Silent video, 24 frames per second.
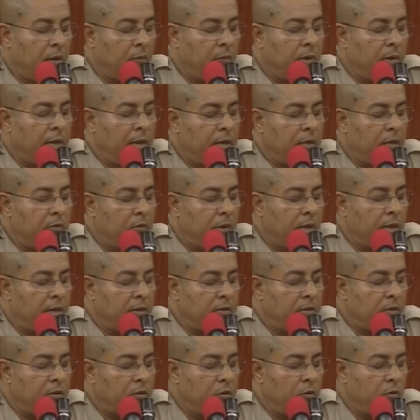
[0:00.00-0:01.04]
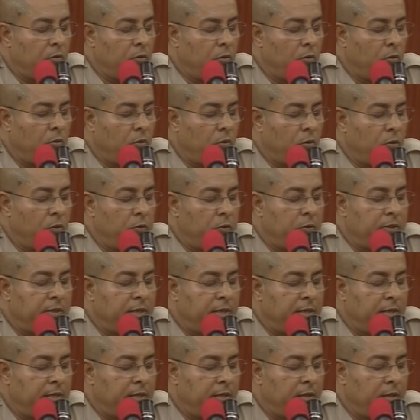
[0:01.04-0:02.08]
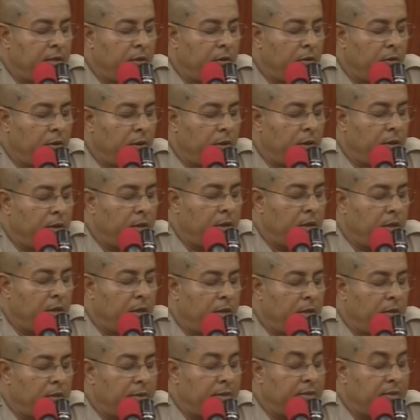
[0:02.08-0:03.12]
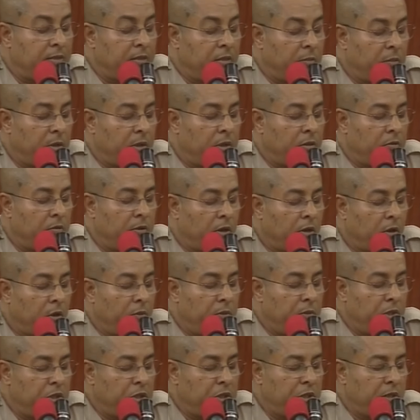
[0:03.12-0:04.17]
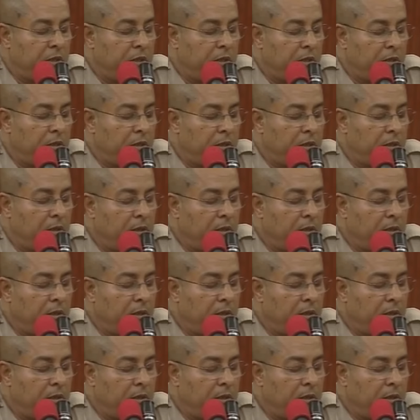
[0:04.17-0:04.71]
would like to ask you, you stated in your testimony to the commission